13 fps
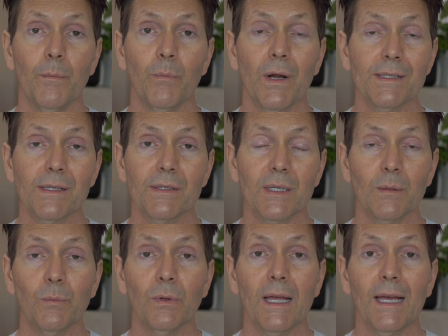
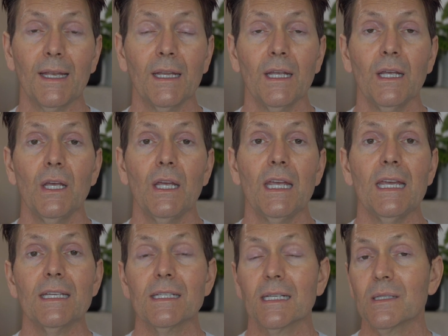processing plant
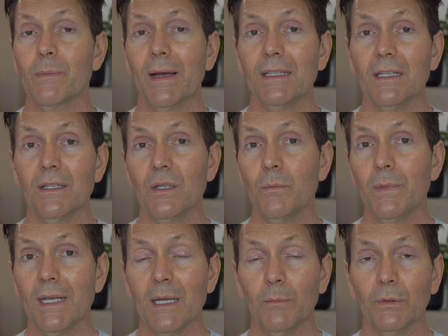is expected to
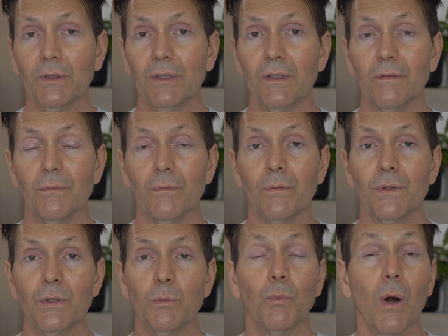be able to
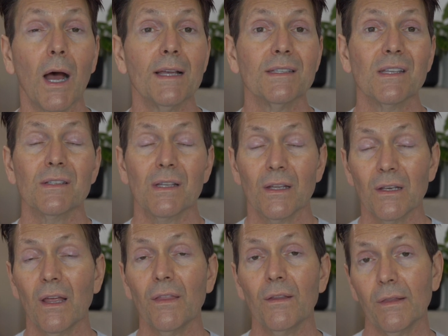process
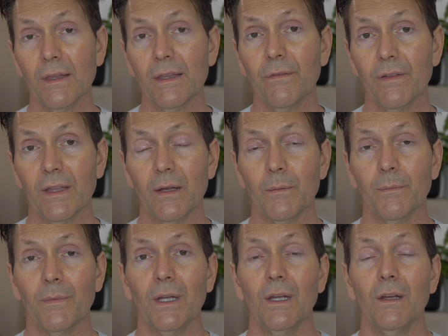enough lithium
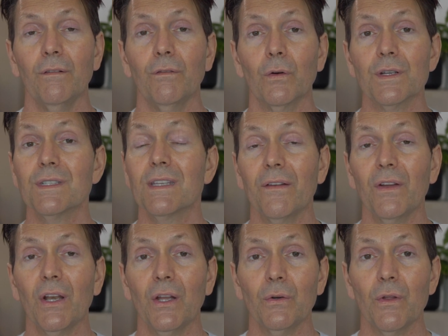for
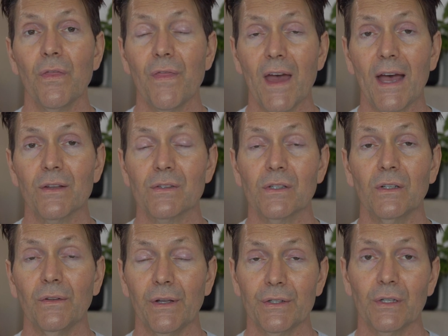700,000
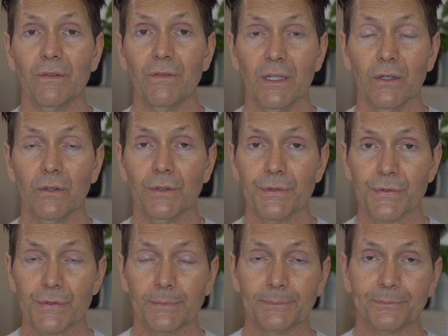electric
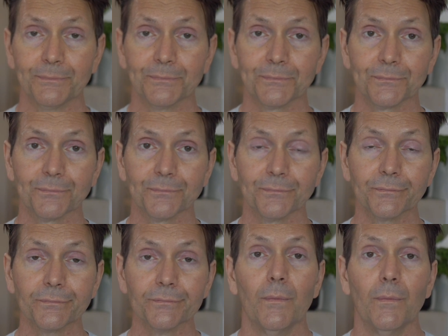vehicles.
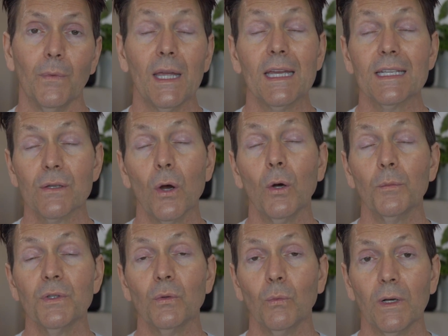It's home
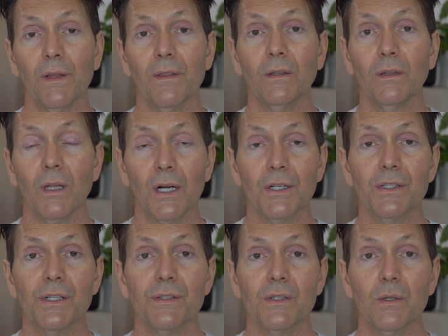to one of the
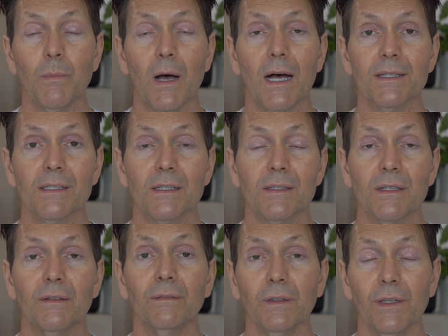largest deposits
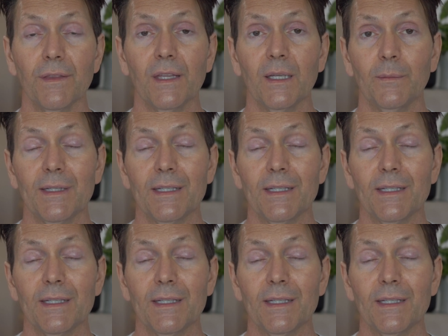of lithium